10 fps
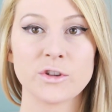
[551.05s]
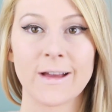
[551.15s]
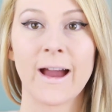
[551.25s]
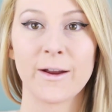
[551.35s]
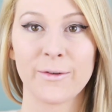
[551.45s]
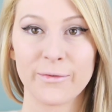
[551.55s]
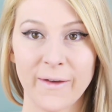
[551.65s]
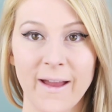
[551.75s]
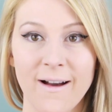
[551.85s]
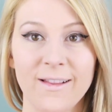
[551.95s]
entire
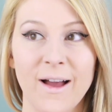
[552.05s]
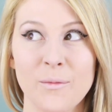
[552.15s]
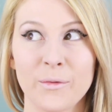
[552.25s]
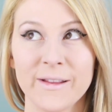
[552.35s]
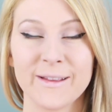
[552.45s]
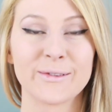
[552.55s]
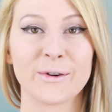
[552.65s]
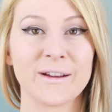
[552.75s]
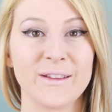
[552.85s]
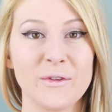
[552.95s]
fail. I'm really
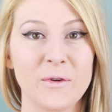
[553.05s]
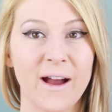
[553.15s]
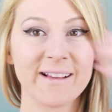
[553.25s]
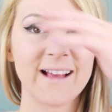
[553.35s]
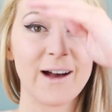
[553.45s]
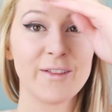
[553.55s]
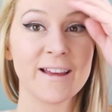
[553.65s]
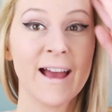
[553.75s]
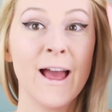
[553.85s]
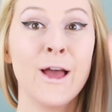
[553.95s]
sorry that you guys have
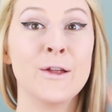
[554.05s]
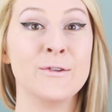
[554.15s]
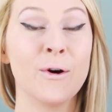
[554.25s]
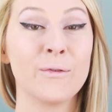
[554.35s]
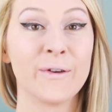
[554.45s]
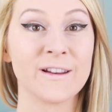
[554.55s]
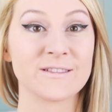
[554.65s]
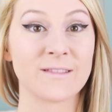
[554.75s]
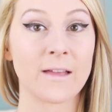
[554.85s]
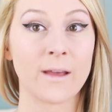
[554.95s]
like no
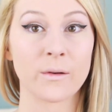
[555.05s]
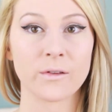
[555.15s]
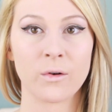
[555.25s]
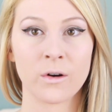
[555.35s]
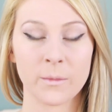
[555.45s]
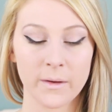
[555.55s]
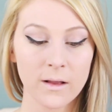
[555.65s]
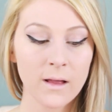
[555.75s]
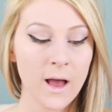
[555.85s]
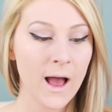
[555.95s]
footage of that. That was
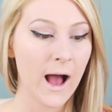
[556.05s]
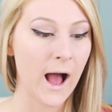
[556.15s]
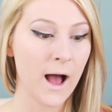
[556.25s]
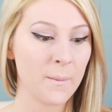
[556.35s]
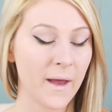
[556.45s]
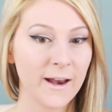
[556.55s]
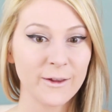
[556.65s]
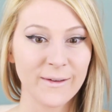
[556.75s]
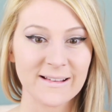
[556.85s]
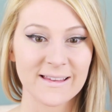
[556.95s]
horrible.
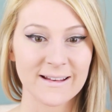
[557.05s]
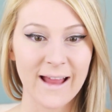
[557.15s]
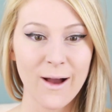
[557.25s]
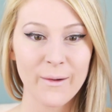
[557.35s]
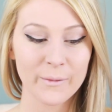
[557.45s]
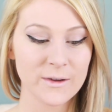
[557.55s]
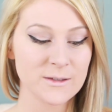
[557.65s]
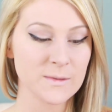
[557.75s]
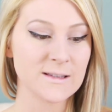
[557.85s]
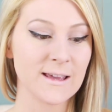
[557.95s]
Anyways, now I'm going
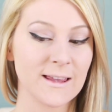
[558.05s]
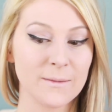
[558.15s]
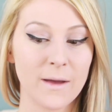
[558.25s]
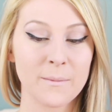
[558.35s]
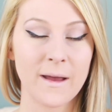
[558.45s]
to be taking my